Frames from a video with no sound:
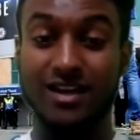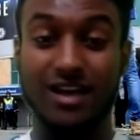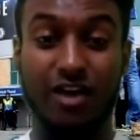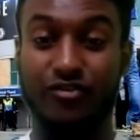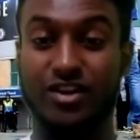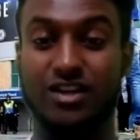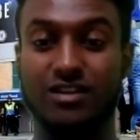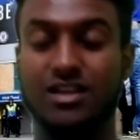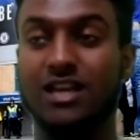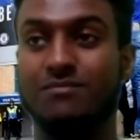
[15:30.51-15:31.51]
I think
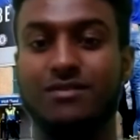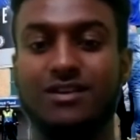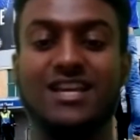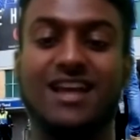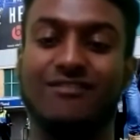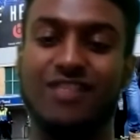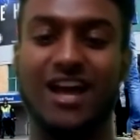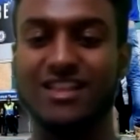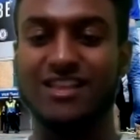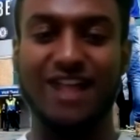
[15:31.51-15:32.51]
he'd have
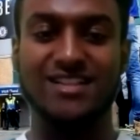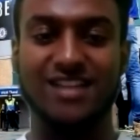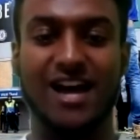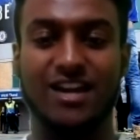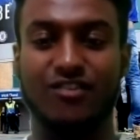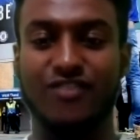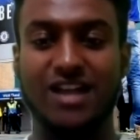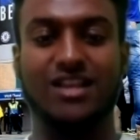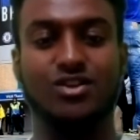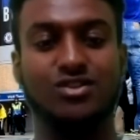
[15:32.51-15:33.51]
like the Van Dijk effect
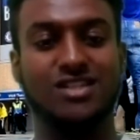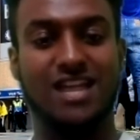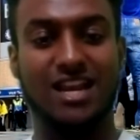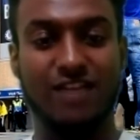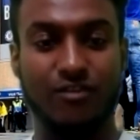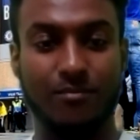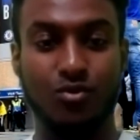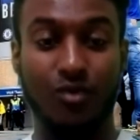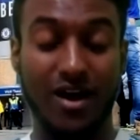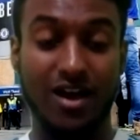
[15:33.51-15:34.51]
that you see at Liverpool,
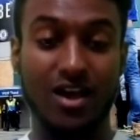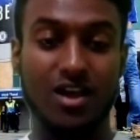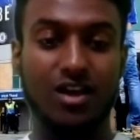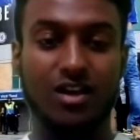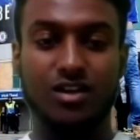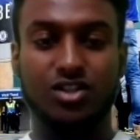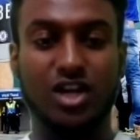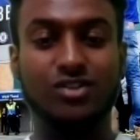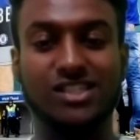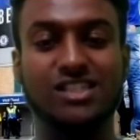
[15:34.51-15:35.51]
where
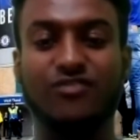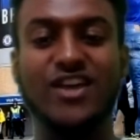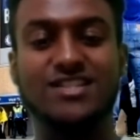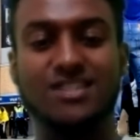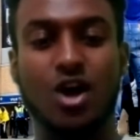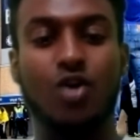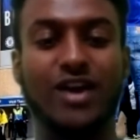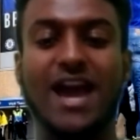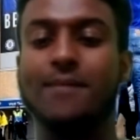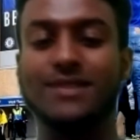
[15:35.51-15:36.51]
Chelsea's defence is
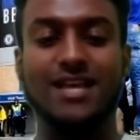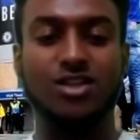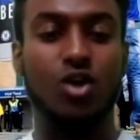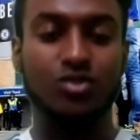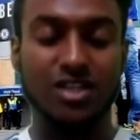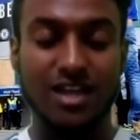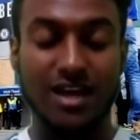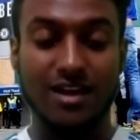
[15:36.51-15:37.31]
okay, but there's holes in it.